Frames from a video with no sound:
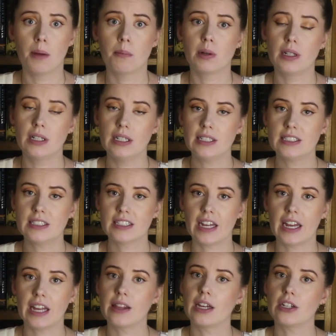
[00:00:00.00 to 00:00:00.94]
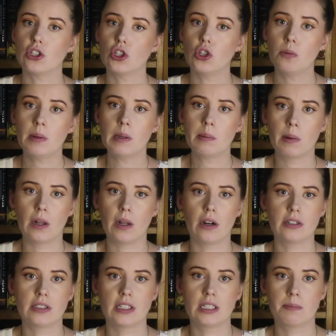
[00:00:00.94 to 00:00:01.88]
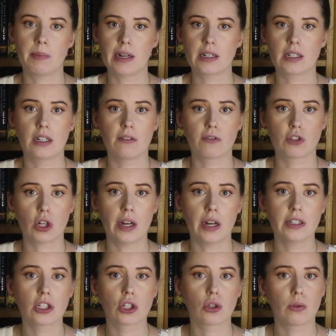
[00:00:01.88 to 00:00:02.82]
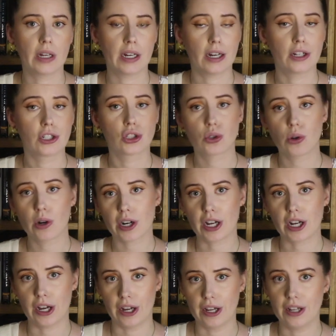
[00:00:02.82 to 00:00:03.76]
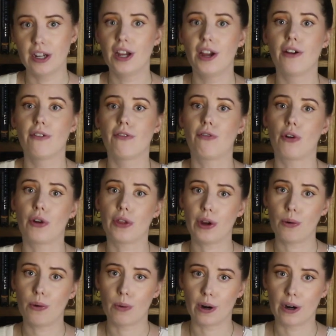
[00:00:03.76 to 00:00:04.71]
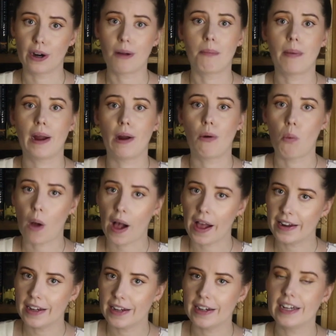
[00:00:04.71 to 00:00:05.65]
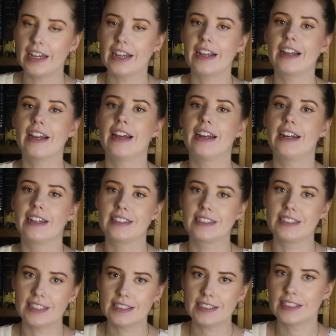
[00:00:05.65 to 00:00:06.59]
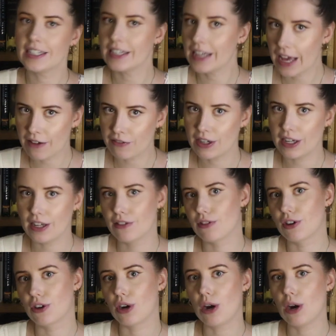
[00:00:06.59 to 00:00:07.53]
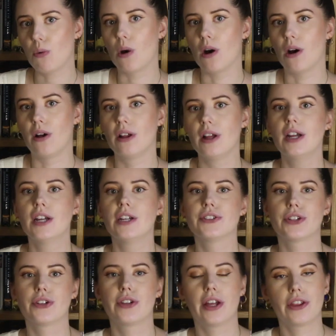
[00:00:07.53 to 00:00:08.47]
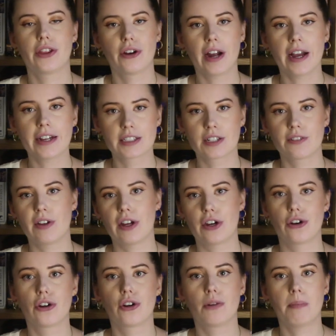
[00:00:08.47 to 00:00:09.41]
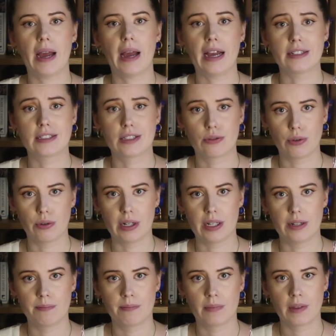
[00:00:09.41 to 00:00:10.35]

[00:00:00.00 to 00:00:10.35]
Police say that 2 people are suspected of trying to create a shortcut for their work by widening an existing cavity of the Great Wall so that their excavator could pass through it.